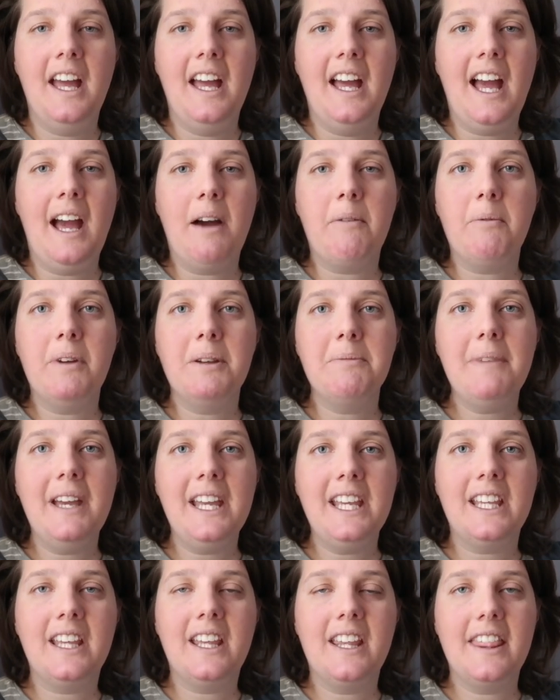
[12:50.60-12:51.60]
and we
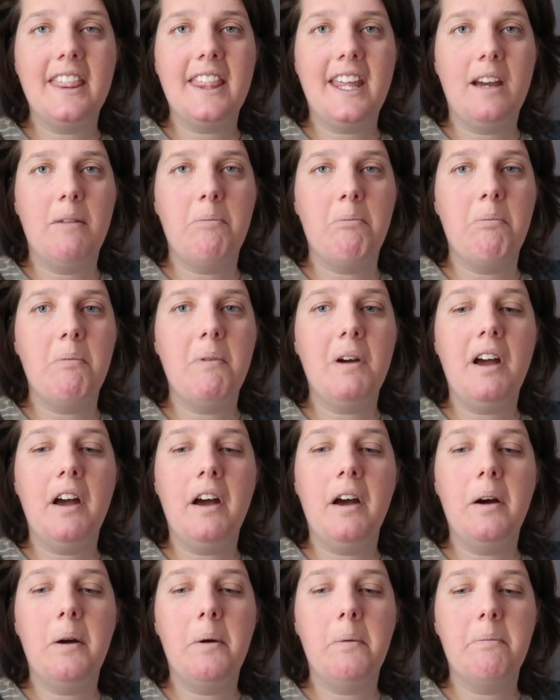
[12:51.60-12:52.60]
make them
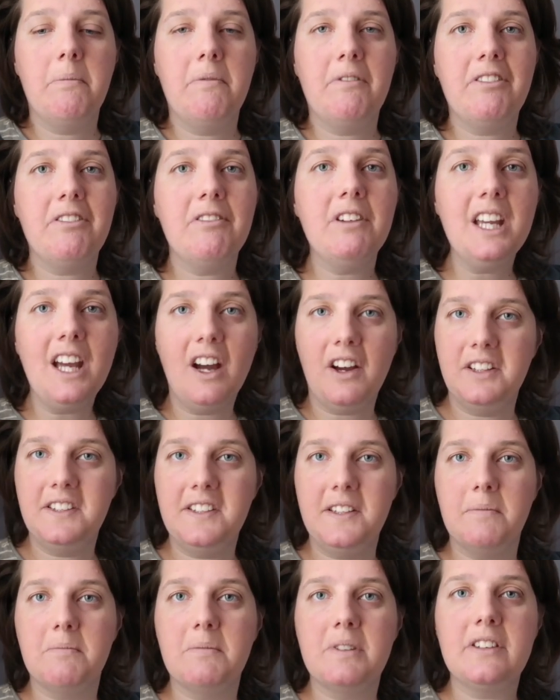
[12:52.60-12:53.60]
3
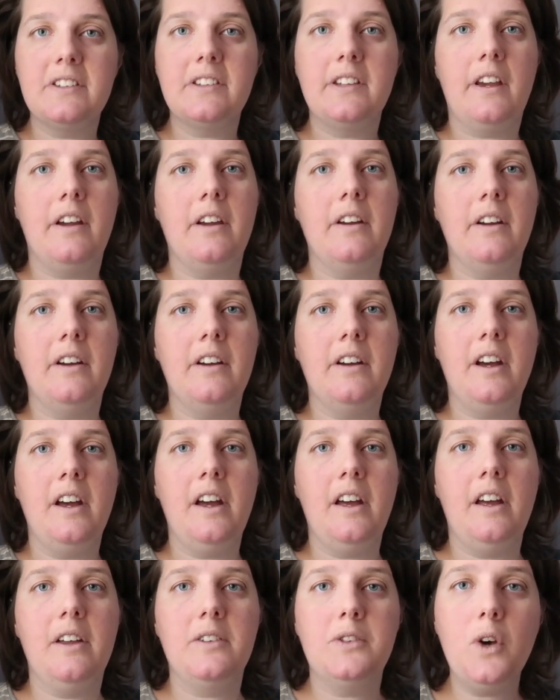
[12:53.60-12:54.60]
items, so
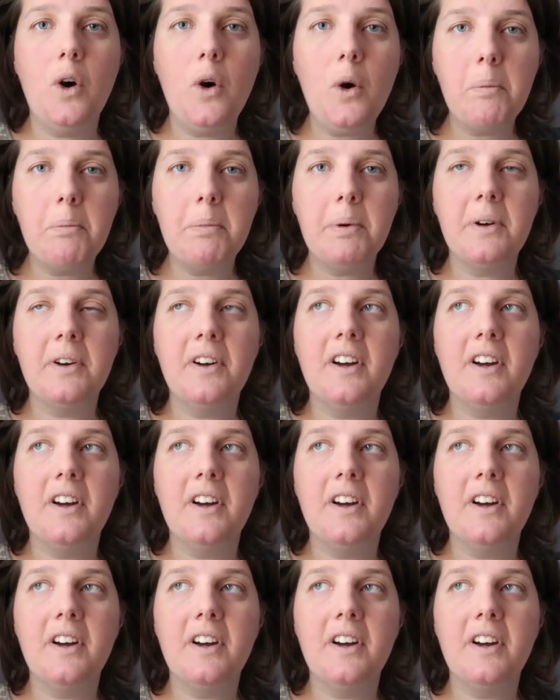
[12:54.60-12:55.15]
a top,